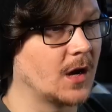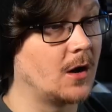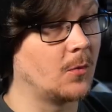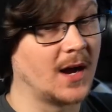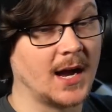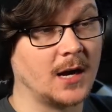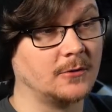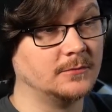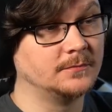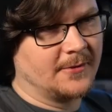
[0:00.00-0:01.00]
Oh,
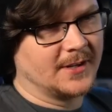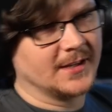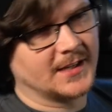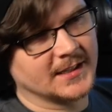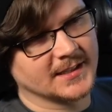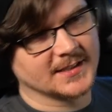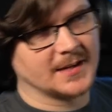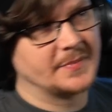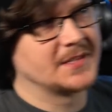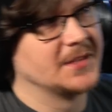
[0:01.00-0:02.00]
wow. I really like this
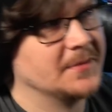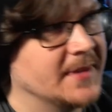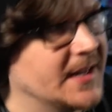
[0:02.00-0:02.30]
episode,